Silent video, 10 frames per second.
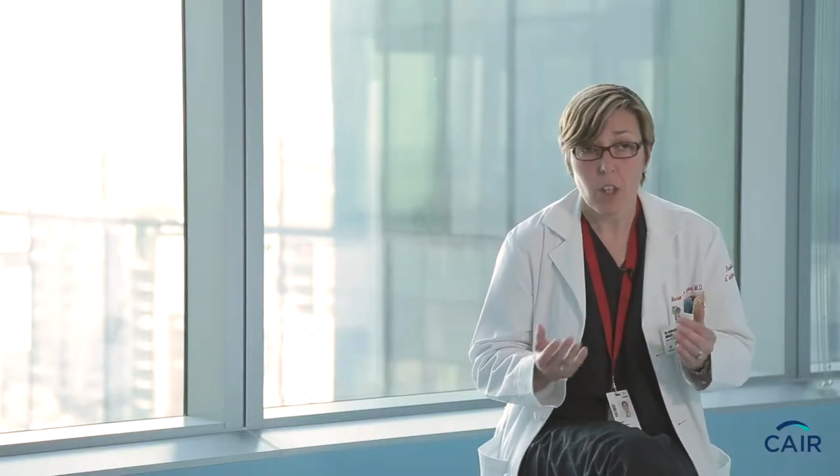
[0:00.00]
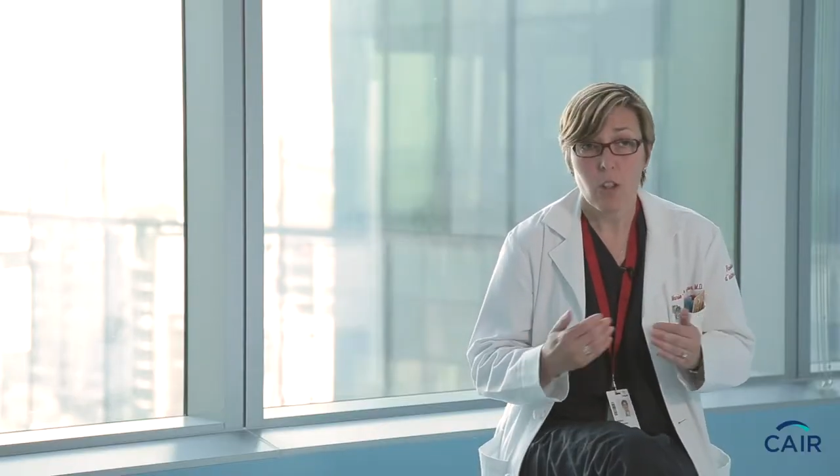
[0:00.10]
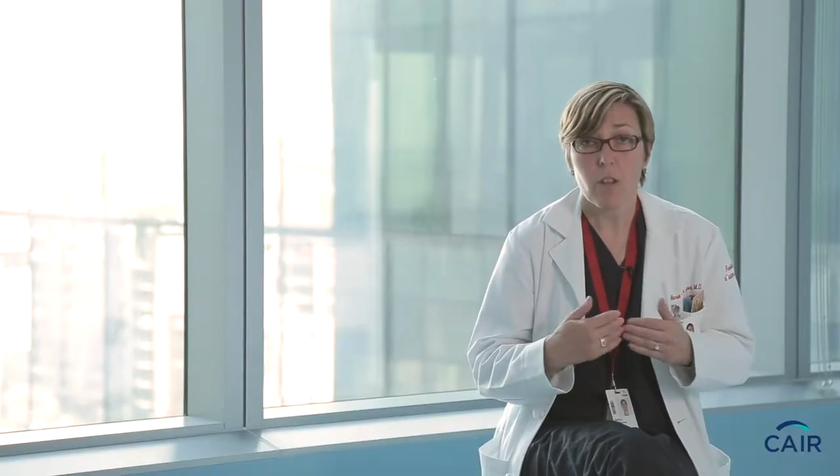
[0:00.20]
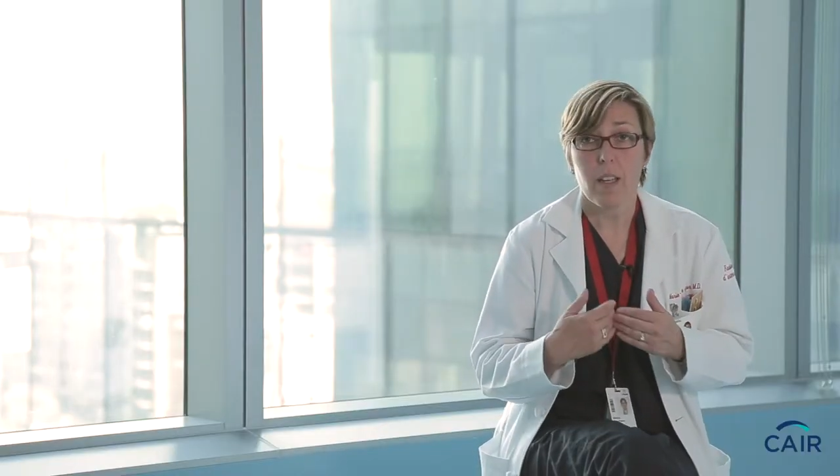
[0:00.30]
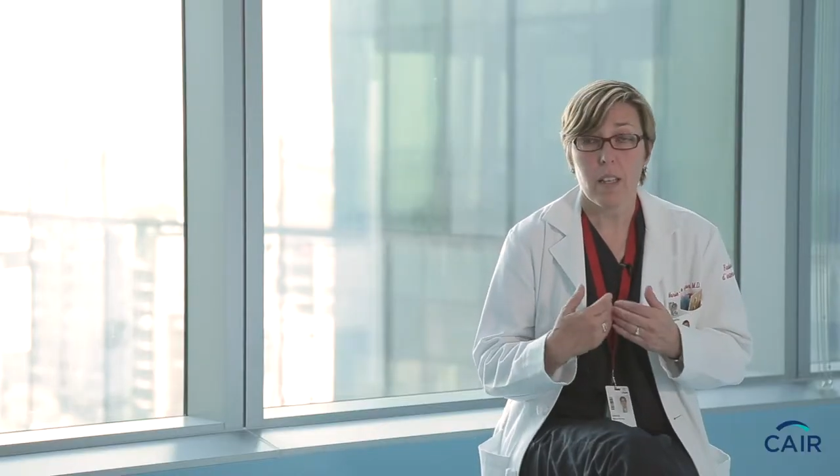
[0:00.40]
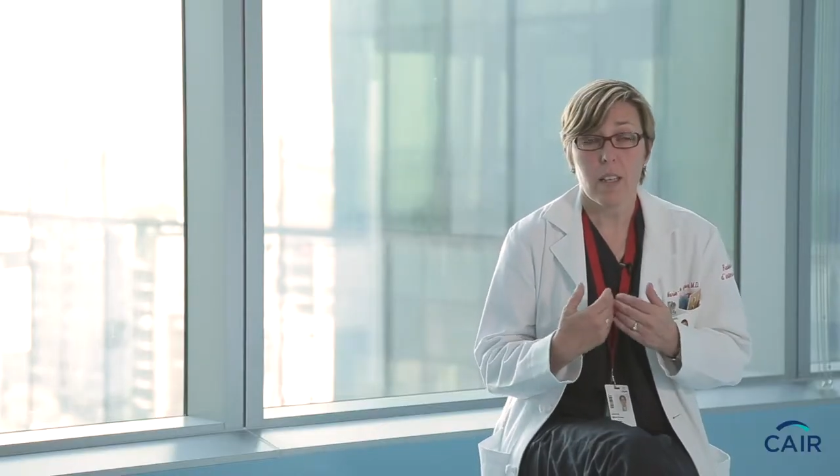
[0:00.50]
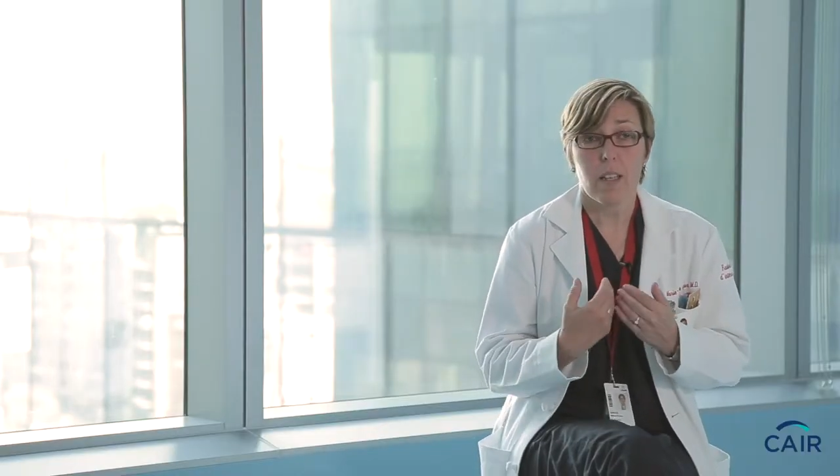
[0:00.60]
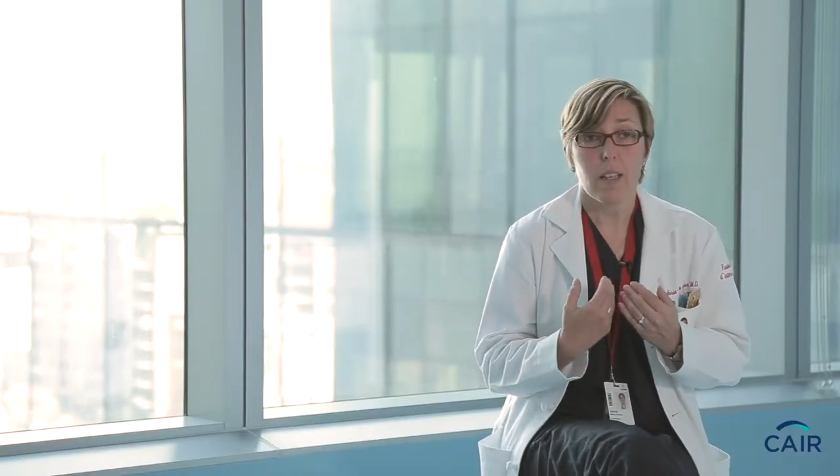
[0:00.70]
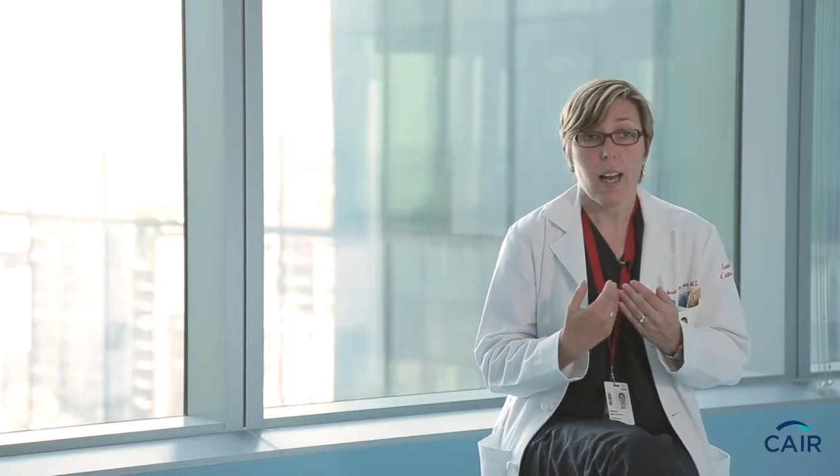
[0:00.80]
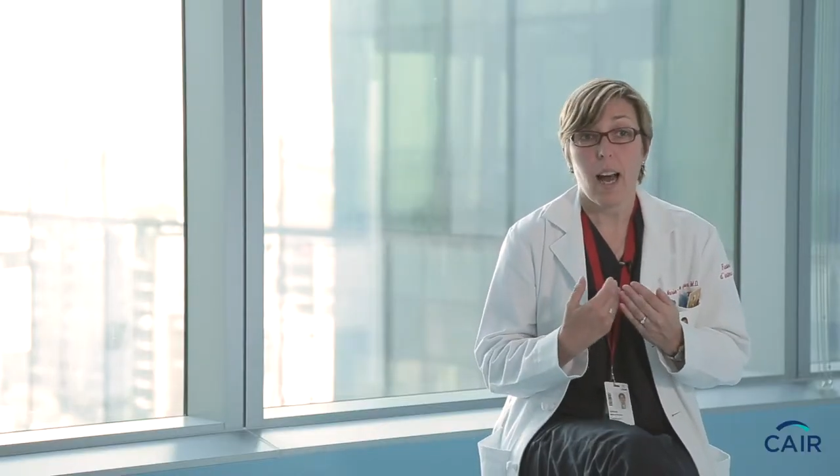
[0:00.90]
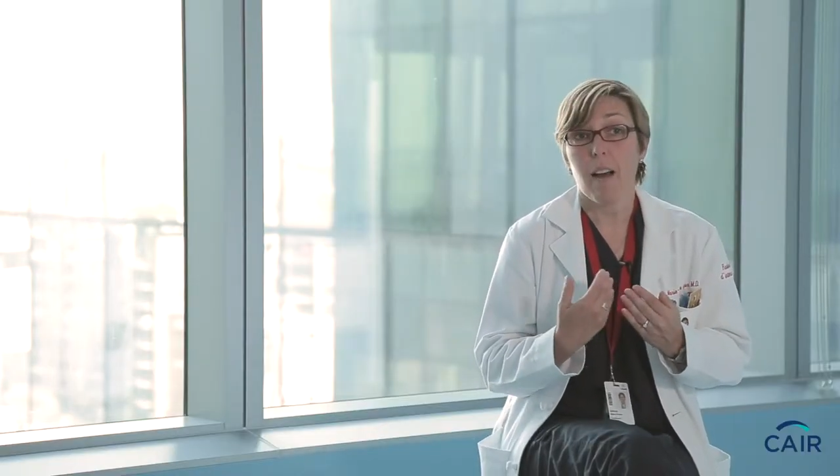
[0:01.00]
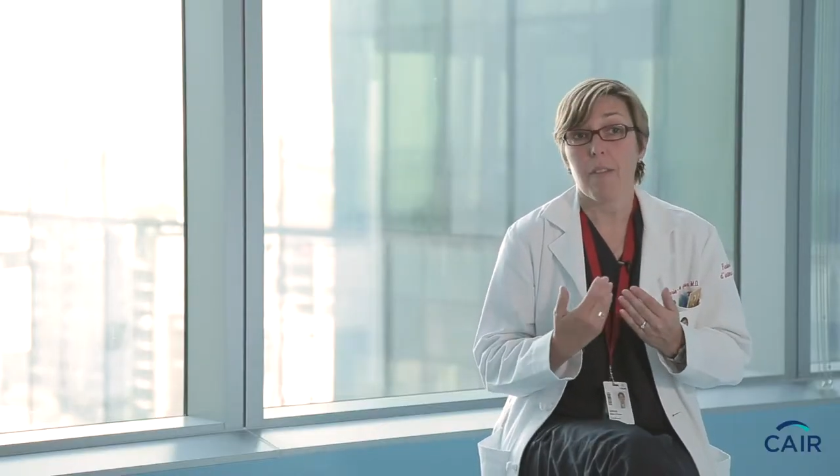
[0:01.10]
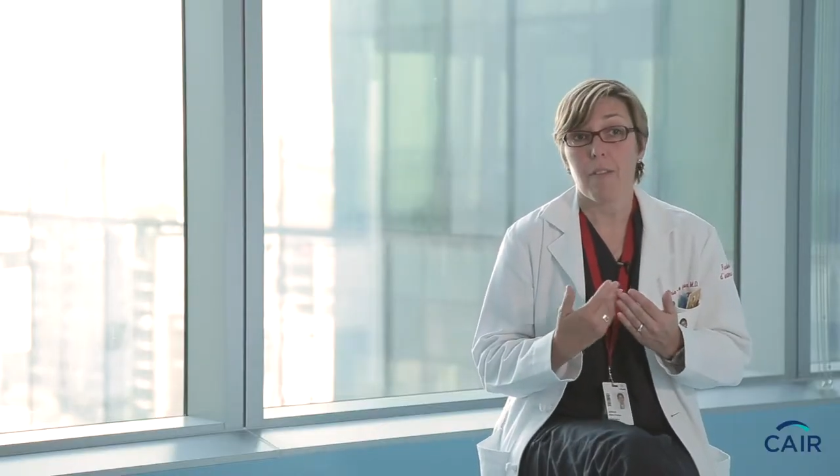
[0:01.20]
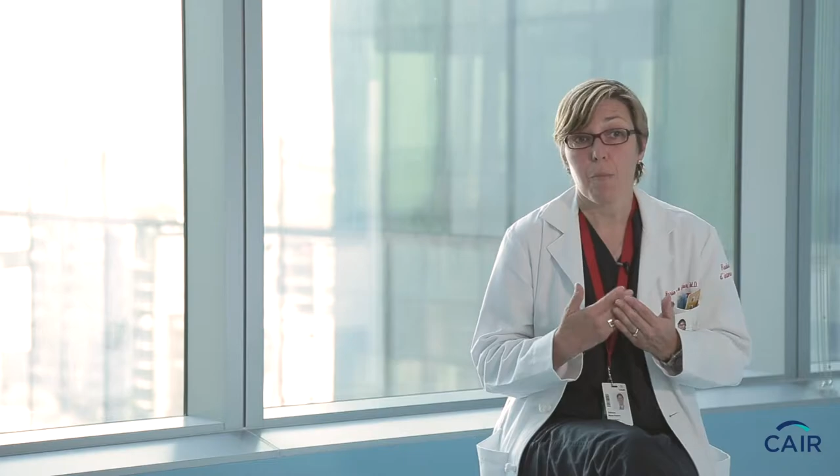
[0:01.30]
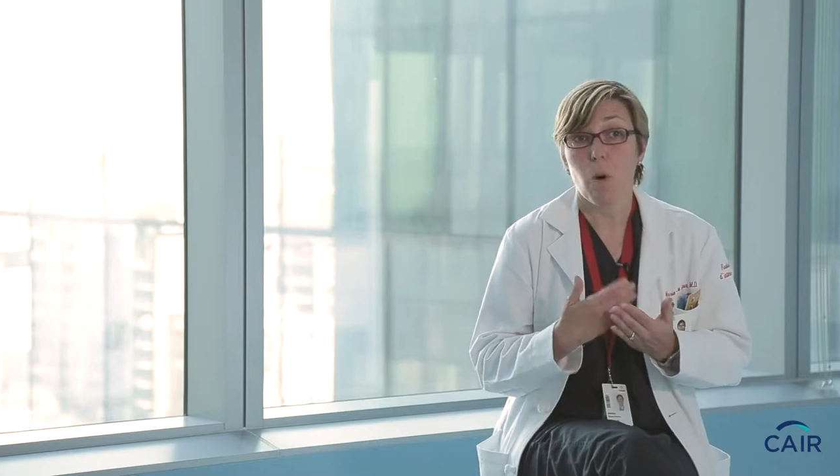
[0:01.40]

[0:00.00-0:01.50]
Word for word: so they can have